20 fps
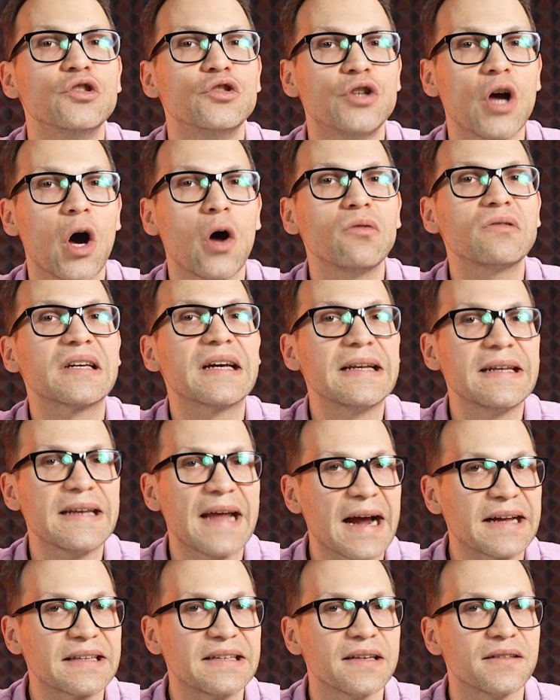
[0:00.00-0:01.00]
don't
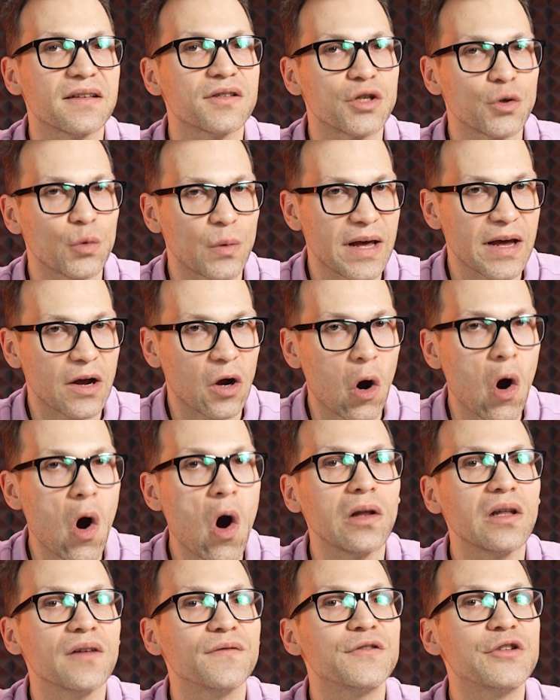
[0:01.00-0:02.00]
connect it to a
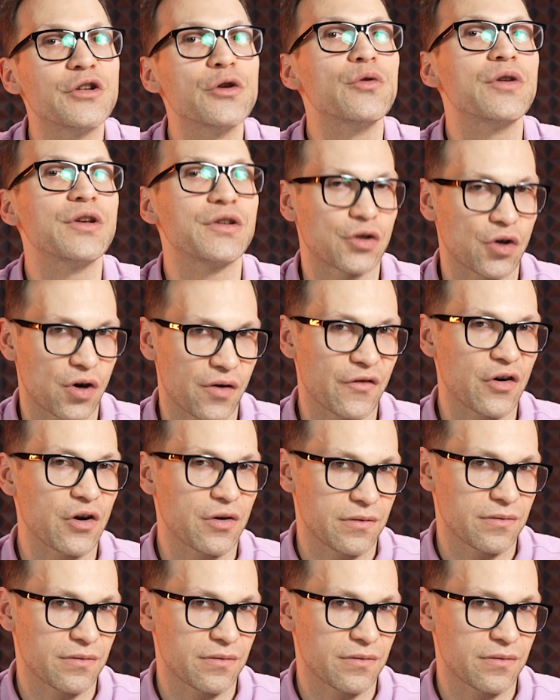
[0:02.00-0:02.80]
Call of Duty server.